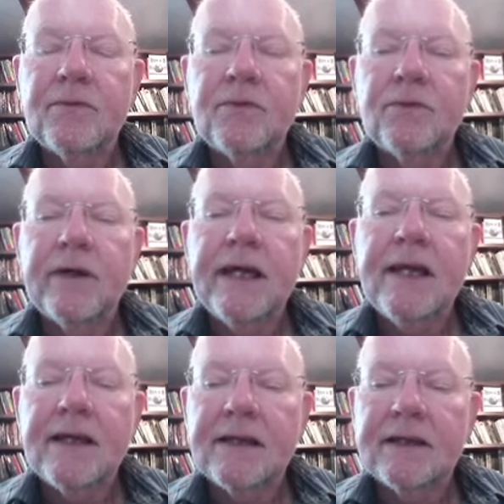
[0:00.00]

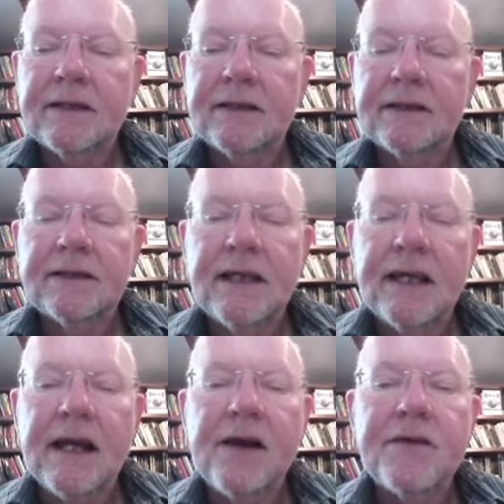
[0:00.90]
We
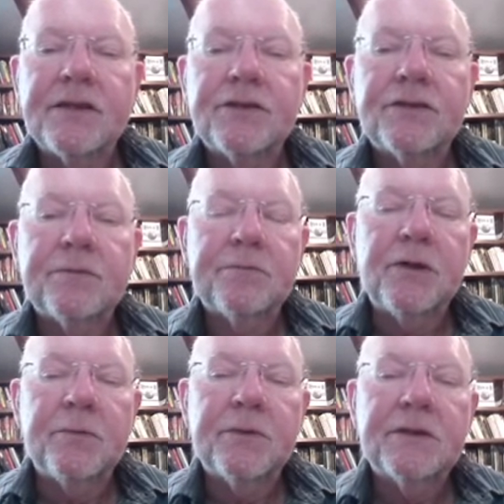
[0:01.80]
encourage
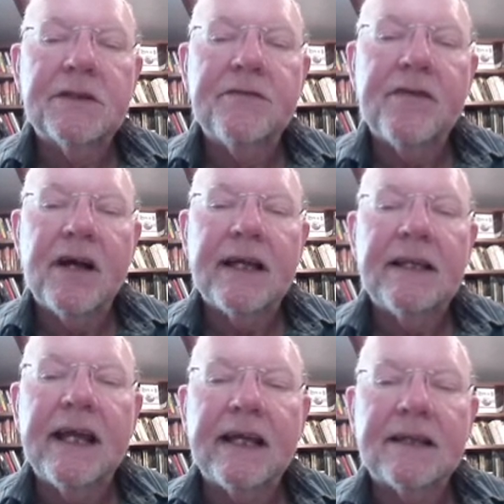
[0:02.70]
pupils to
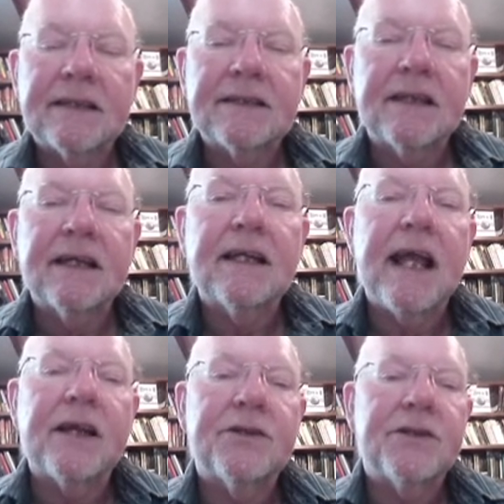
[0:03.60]
find links and
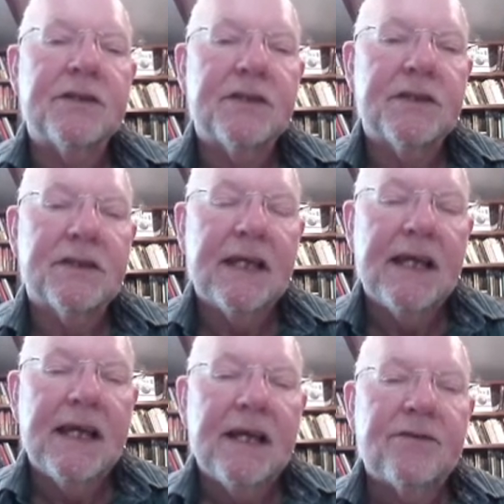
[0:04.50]
connections.
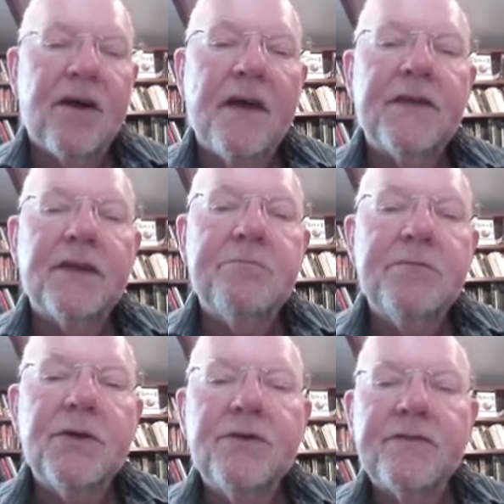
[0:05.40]
Rather
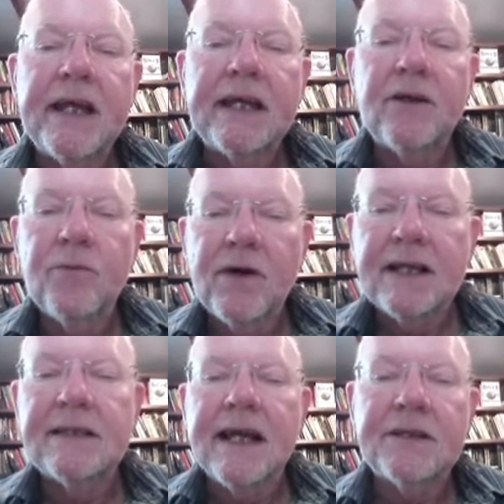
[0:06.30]
than move in on
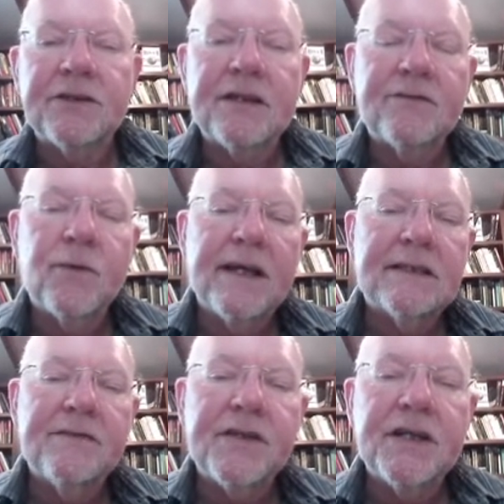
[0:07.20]
where's the adjectives,
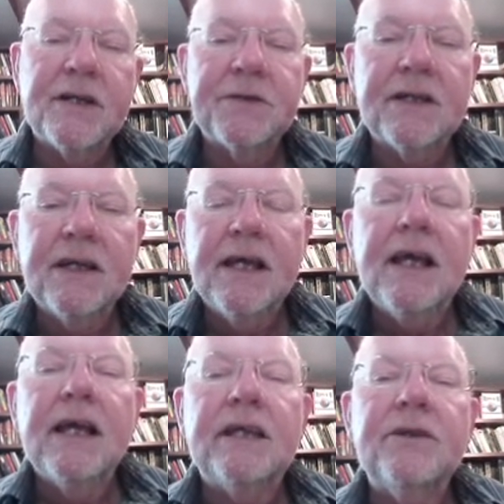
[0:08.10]
where's the verbs,
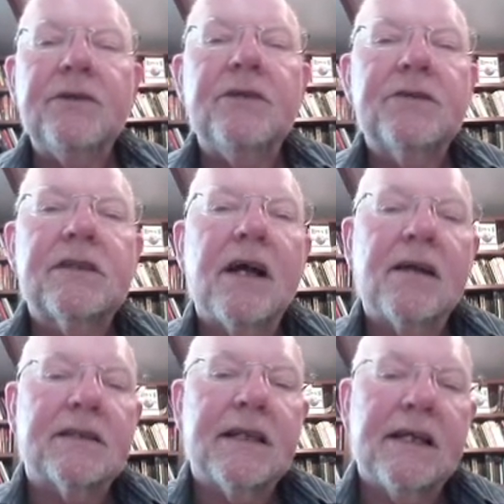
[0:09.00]
you
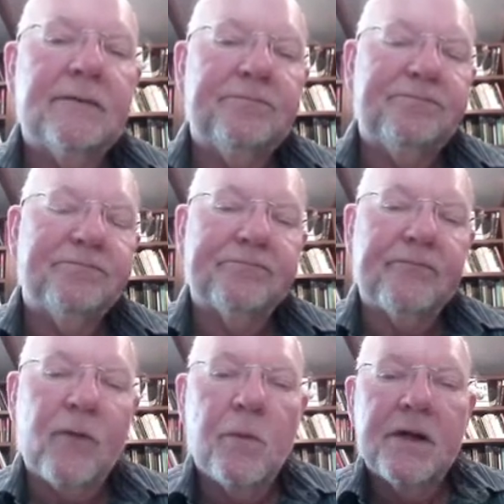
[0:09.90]
start to
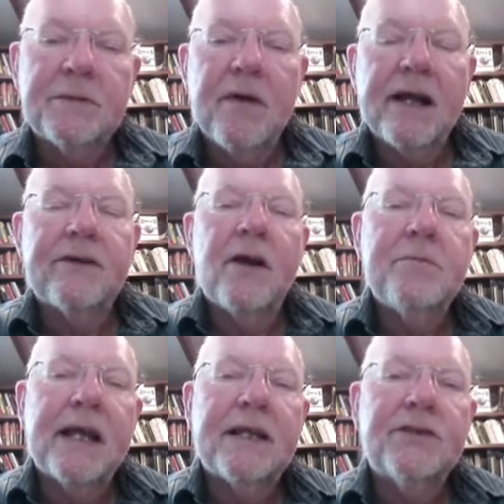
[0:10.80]
almost
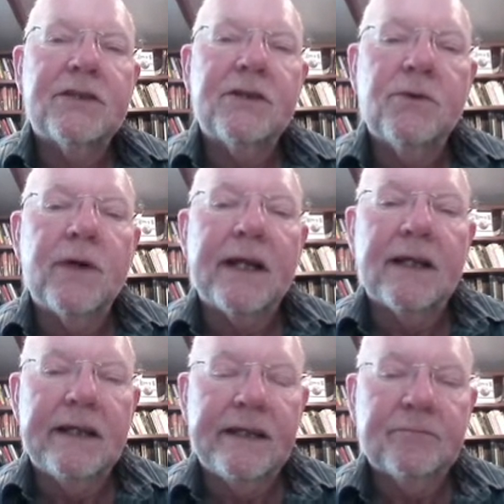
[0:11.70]
micromanage too
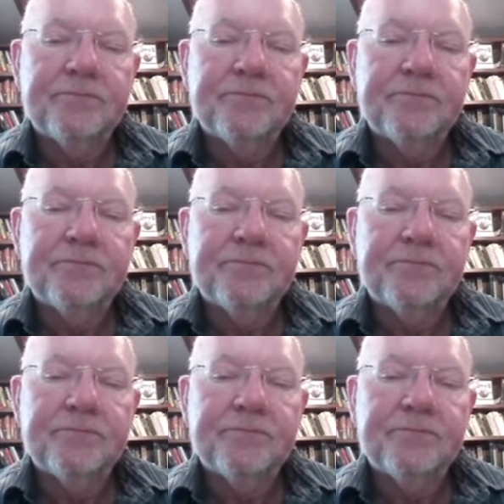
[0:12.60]
quickly.